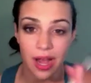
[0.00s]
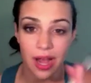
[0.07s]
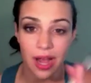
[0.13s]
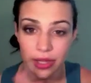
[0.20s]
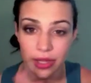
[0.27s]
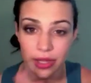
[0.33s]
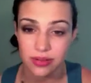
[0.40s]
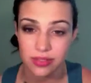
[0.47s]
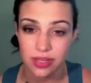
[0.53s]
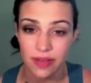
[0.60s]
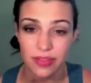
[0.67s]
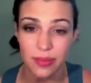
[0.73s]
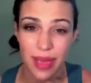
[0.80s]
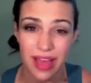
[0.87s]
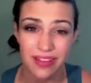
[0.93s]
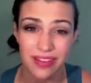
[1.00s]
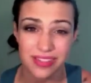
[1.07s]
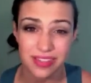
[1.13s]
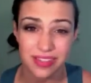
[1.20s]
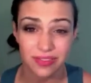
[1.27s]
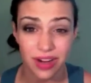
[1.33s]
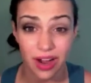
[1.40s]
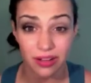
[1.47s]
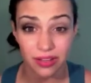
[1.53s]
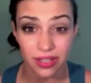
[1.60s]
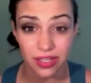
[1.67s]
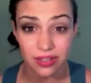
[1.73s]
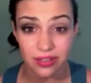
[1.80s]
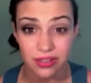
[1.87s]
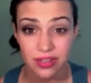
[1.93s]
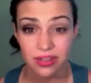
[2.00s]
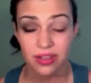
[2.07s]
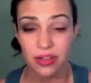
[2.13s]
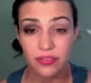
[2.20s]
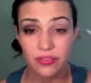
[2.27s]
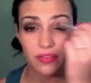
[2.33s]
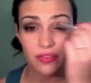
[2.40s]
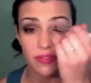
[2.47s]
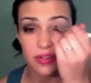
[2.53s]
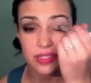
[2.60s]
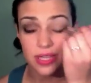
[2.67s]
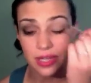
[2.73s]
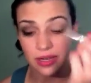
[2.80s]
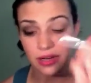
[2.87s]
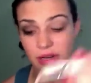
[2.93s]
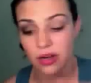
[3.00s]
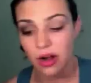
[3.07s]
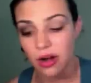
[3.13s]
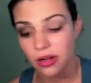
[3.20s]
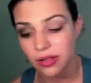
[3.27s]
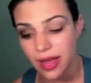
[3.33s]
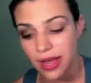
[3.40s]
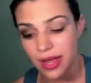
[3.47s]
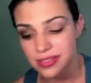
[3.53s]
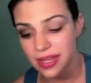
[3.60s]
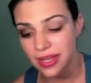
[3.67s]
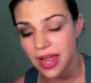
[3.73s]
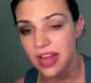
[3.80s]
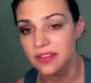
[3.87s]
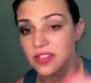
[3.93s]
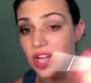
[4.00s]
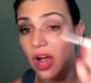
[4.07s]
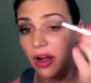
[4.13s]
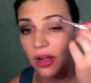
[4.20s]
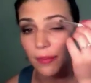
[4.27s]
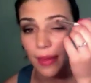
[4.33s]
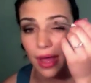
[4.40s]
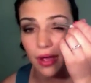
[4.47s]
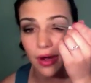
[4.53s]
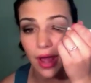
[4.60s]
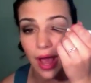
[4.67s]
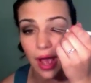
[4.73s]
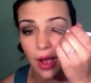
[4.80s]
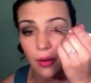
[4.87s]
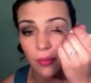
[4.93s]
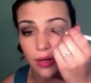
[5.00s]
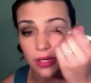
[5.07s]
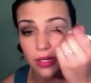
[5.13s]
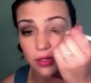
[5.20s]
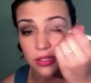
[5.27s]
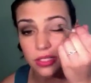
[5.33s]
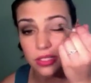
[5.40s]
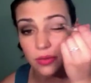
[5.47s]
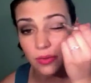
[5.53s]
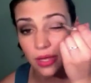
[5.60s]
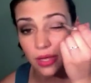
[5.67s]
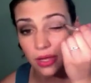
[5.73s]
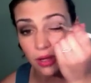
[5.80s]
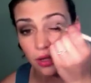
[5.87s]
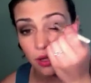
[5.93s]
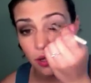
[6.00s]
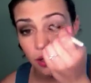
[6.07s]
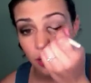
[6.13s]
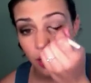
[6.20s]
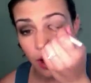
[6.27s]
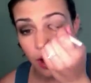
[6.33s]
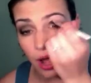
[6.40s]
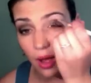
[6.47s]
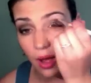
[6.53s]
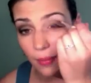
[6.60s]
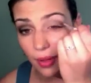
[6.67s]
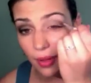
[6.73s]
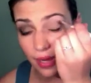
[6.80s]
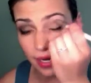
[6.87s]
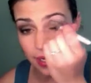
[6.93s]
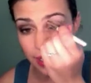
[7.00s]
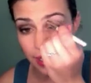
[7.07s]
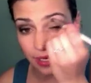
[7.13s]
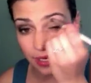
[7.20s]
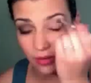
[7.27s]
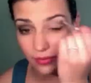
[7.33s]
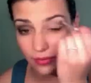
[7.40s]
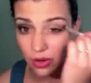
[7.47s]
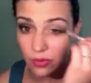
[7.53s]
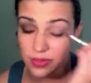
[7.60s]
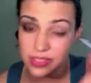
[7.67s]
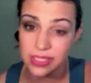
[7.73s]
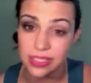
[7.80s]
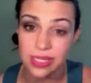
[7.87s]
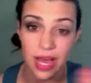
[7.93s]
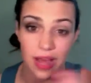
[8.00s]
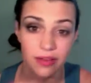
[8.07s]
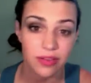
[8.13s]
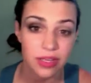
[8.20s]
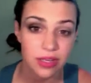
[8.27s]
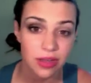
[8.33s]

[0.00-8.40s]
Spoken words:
it throws off the balance of color. If you've ever taken an art class, they kind of talk about how when you're doing a painting, you always need to have